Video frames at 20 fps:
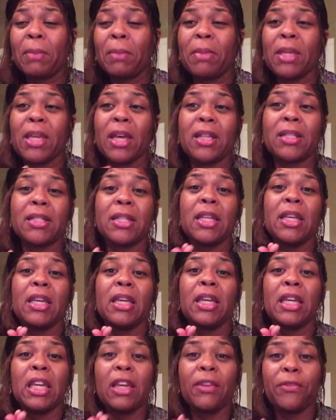because
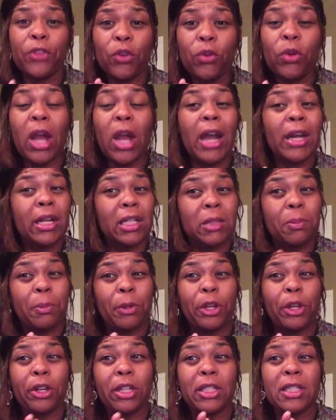if you're not
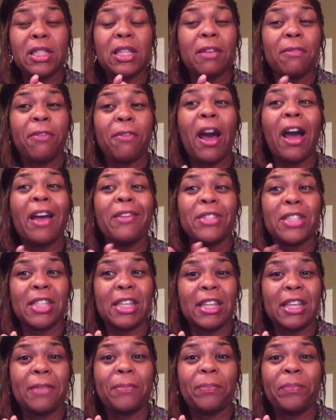experiencing
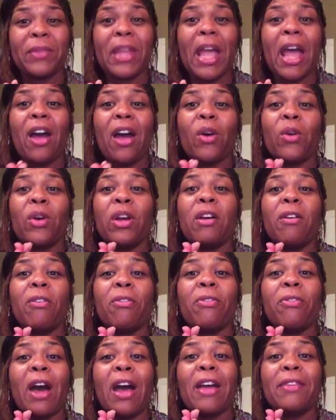5D, now
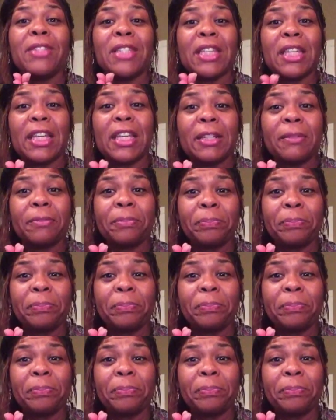5D,